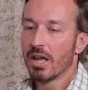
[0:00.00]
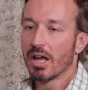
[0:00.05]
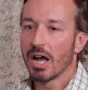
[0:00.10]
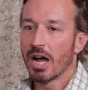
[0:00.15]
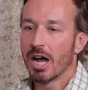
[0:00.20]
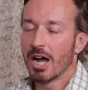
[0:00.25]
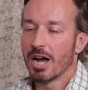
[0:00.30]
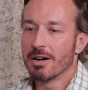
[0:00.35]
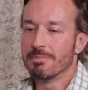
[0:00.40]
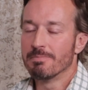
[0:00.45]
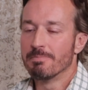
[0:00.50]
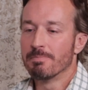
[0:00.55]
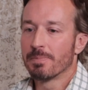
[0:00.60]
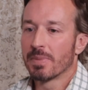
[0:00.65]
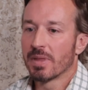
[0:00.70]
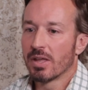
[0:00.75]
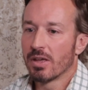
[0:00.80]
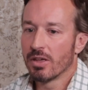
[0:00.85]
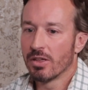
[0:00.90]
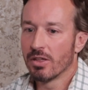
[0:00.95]

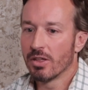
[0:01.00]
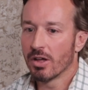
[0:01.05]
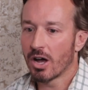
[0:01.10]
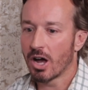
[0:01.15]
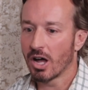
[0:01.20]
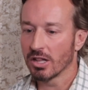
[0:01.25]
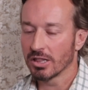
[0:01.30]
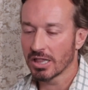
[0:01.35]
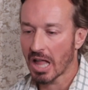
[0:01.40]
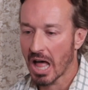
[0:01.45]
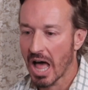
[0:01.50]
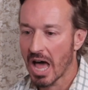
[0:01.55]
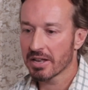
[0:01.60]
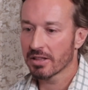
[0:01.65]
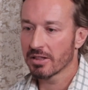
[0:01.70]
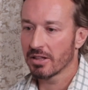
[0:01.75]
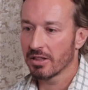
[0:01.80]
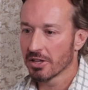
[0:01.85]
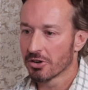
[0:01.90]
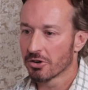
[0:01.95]
A lot
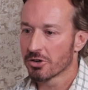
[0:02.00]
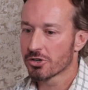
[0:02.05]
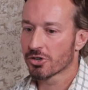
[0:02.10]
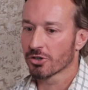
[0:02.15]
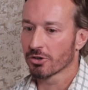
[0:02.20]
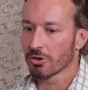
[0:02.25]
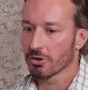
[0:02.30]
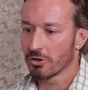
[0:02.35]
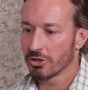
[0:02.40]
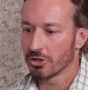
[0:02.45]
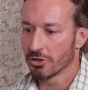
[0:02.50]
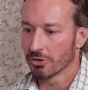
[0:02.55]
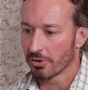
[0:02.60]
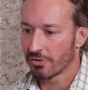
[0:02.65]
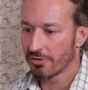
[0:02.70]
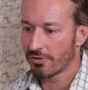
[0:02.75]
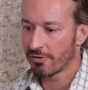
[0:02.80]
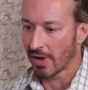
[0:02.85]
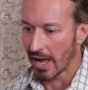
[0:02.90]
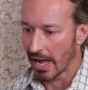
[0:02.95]
of the literature you'll
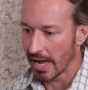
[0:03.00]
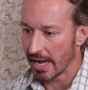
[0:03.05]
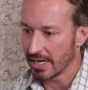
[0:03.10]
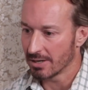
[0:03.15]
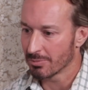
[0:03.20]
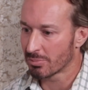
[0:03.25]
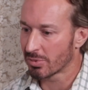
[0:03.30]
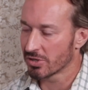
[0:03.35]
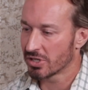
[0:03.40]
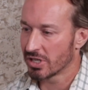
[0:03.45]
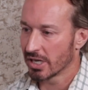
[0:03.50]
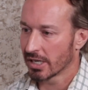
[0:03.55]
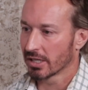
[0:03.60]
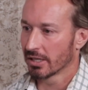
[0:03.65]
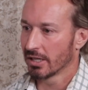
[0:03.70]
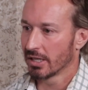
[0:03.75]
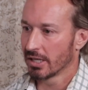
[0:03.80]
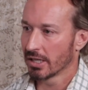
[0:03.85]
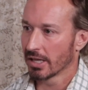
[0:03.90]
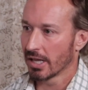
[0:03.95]
find,
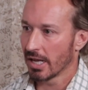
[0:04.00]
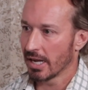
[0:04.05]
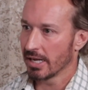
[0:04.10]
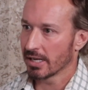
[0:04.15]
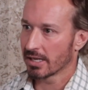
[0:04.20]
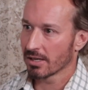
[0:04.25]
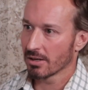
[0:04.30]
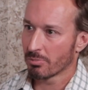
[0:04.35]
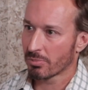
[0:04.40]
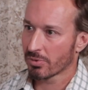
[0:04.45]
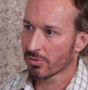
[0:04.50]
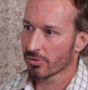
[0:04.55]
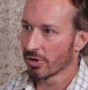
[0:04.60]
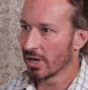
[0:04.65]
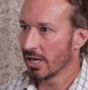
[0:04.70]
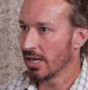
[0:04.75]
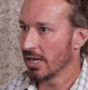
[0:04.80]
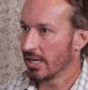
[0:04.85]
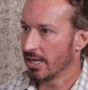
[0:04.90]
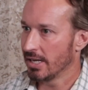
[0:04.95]
particularly like
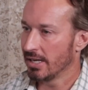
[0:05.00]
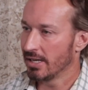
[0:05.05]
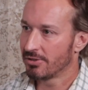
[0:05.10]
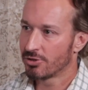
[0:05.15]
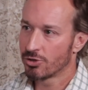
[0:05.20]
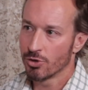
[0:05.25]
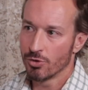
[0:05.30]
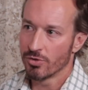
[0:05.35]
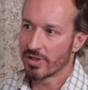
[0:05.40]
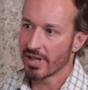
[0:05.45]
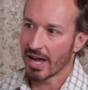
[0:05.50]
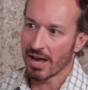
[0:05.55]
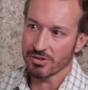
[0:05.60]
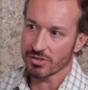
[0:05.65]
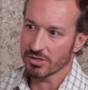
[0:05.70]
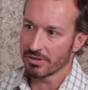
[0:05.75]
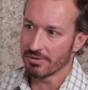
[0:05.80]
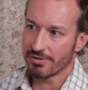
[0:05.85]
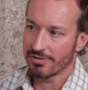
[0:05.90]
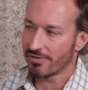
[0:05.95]

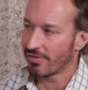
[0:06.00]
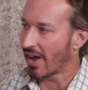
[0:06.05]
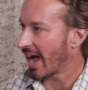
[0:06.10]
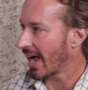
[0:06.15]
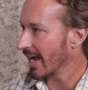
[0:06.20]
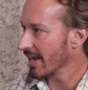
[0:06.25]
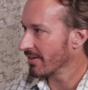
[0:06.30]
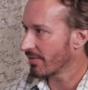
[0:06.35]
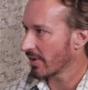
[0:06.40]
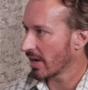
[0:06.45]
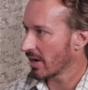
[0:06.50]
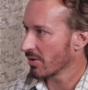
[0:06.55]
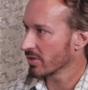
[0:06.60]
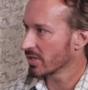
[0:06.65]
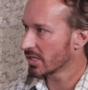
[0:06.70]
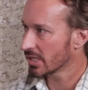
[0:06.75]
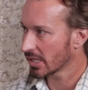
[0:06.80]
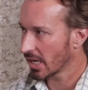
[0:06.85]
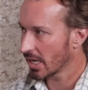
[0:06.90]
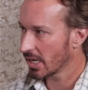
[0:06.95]
pre-2005, I
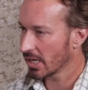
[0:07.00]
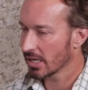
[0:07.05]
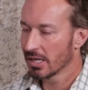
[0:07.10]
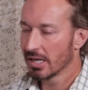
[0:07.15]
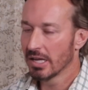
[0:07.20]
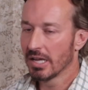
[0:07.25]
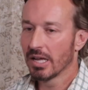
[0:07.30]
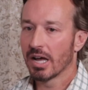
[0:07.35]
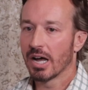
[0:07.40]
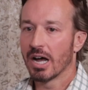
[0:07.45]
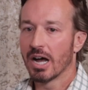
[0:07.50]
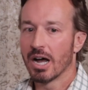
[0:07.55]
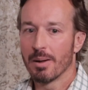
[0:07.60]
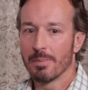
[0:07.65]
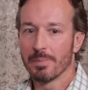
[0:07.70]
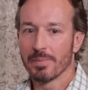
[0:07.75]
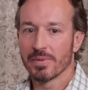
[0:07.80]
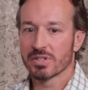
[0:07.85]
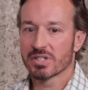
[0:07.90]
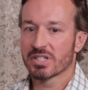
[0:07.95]
would say,
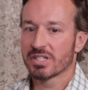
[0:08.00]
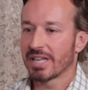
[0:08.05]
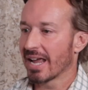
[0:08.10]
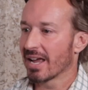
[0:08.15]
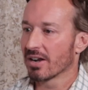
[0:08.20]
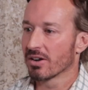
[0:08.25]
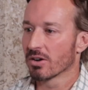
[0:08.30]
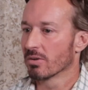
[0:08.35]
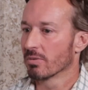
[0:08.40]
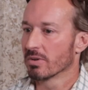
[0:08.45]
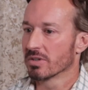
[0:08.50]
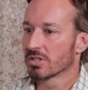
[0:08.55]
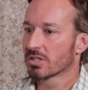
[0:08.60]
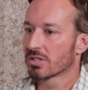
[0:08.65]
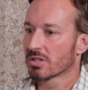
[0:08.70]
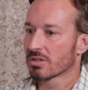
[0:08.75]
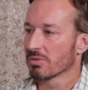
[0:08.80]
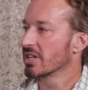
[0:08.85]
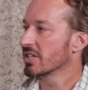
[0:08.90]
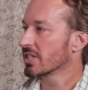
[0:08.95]
standard
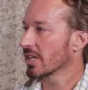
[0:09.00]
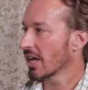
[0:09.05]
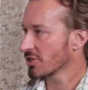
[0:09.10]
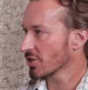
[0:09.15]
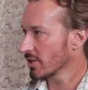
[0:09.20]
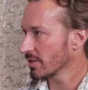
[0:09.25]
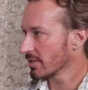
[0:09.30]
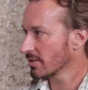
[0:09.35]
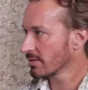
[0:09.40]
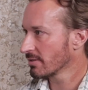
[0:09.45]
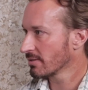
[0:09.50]
was 3 sessions.